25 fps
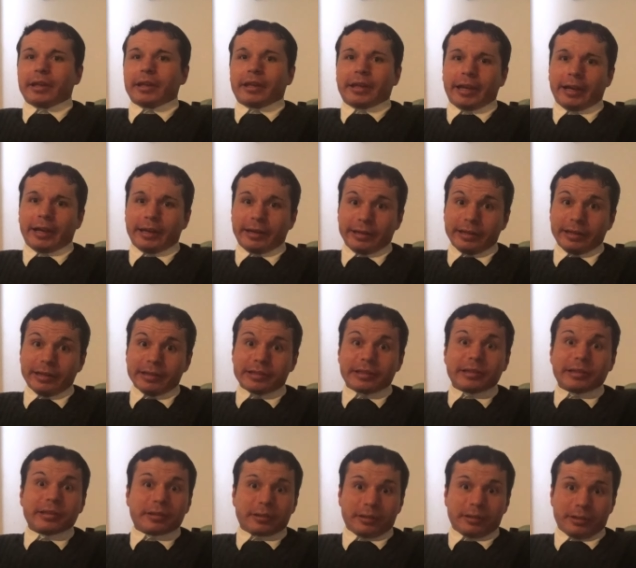Harriet
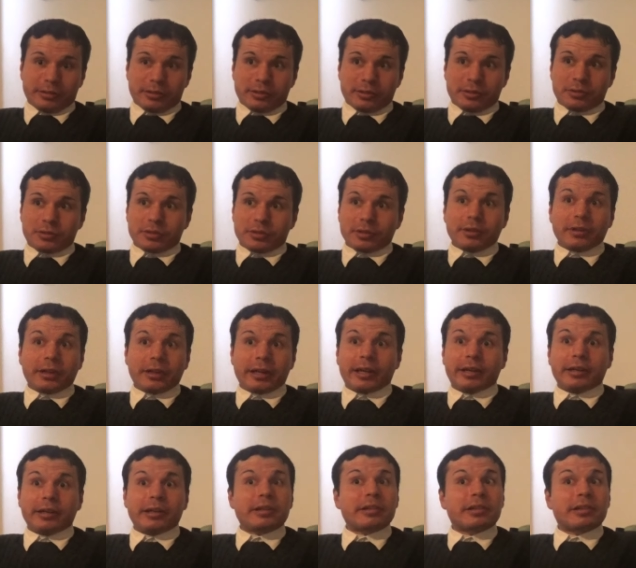in Gloucestershire,
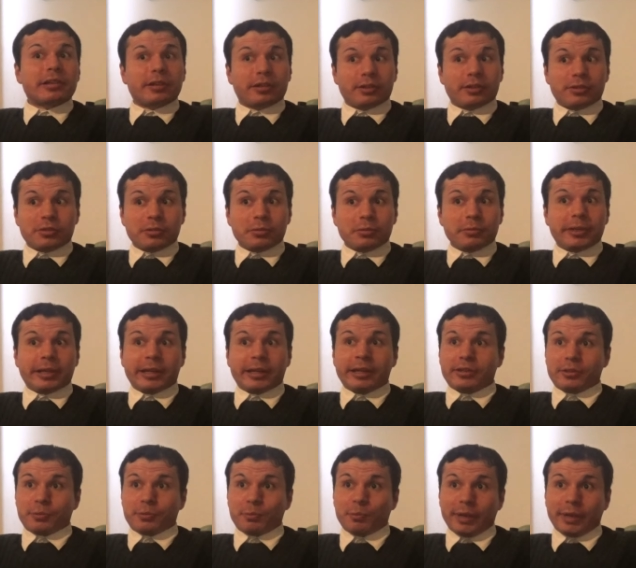Harriet and her 2 cats,